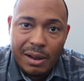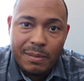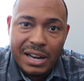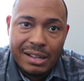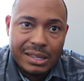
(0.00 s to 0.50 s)
I
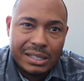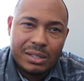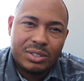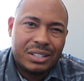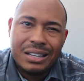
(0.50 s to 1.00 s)
mean, I think
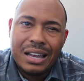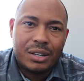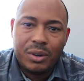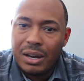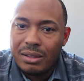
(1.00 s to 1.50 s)
there's a lot
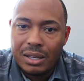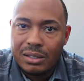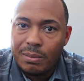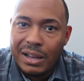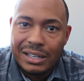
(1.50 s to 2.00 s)
of great
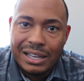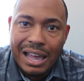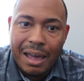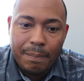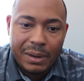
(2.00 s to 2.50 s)
things about
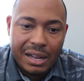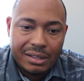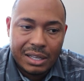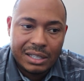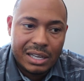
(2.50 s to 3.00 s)
the app, and I
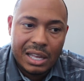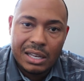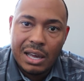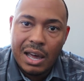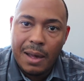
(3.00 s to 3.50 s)
think that
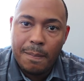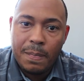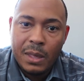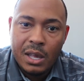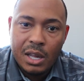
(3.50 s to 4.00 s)
um,
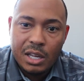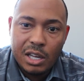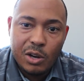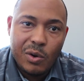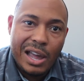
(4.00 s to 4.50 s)

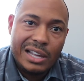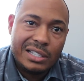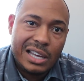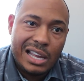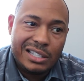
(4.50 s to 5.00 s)
you know,
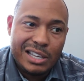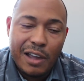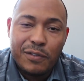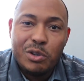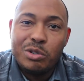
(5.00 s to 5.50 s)
as, as
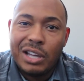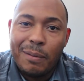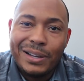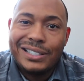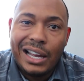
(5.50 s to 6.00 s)
the evolution,
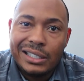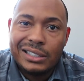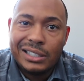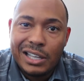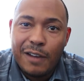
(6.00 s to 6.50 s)
I'm excited
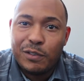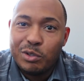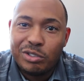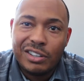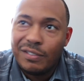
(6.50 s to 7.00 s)
to see the
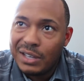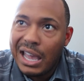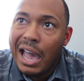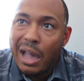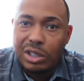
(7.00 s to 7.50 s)
evolution of
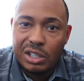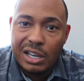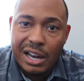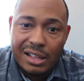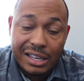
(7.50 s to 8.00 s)
the action.
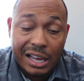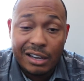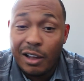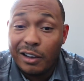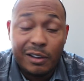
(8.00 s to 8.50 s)
And I think I,
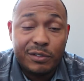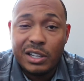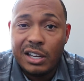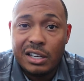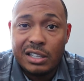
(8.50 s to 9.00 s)
I love
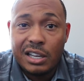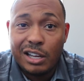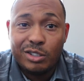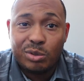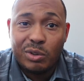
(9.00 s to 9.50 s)
the, the
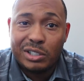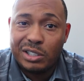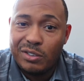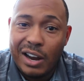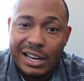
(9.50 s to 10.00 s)

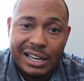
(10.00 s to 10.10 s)
intuition, right?